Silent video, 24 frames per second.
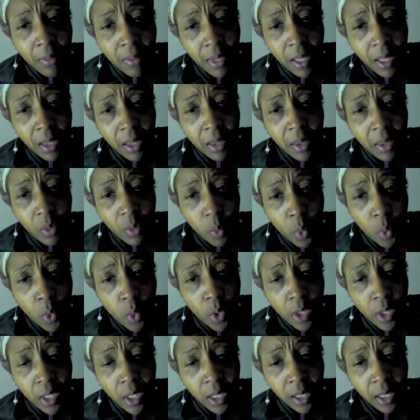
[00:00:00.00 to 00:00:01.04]
in
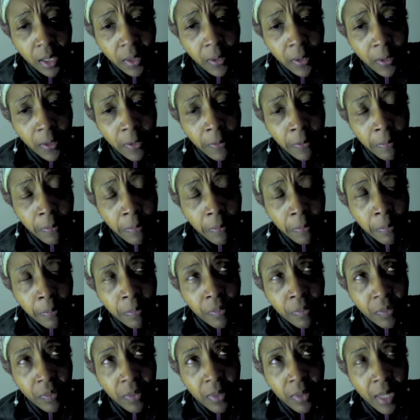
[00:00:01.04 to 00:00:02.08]
water,
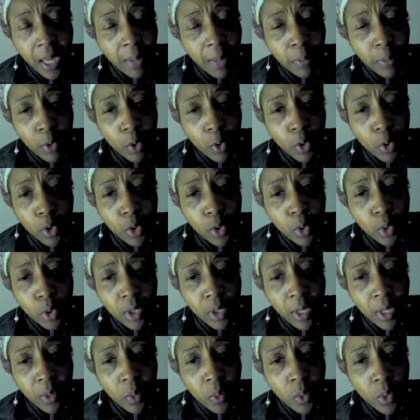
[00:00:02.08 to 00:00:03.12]
I'm not going to use
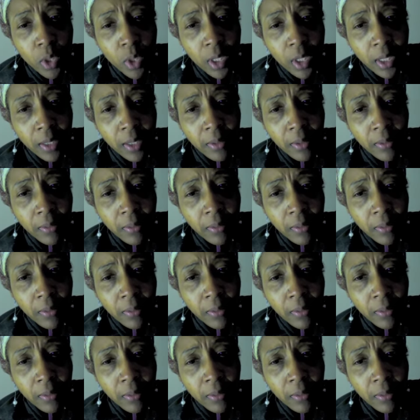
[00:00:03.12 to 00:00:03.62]
that water.